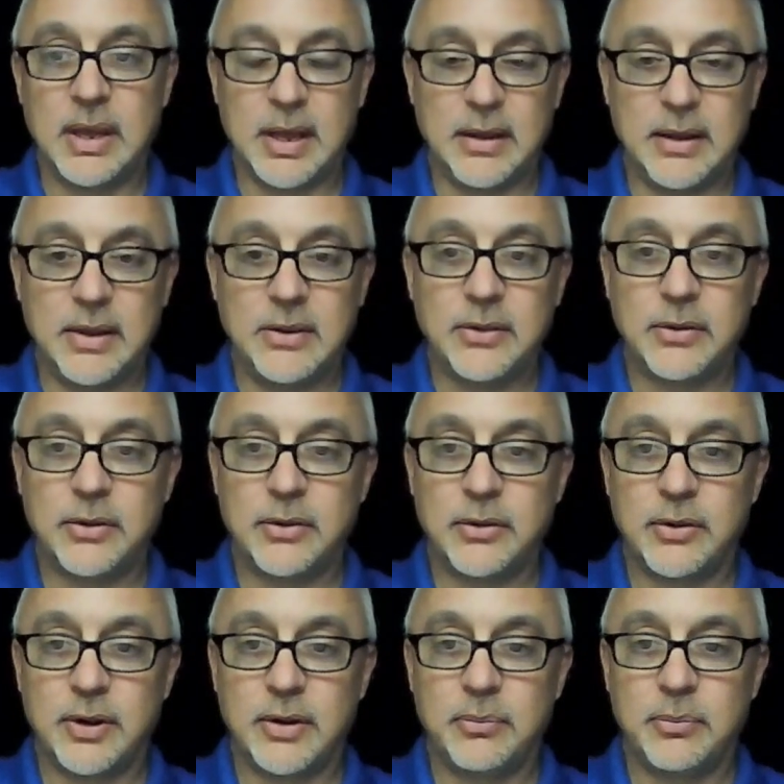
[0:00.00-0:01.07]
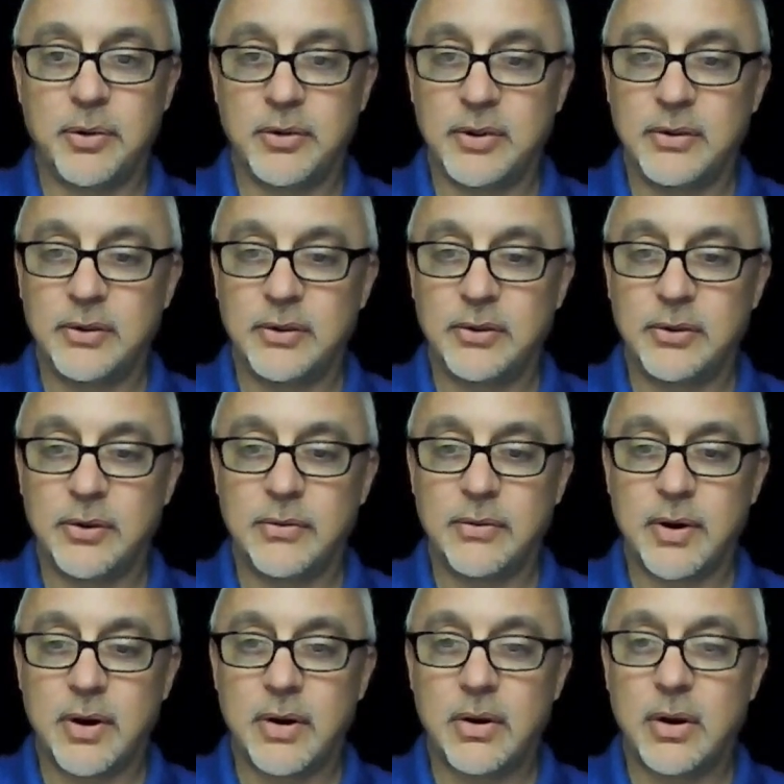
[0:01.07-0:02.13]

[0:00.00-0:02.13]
And these are the trend percentages so far.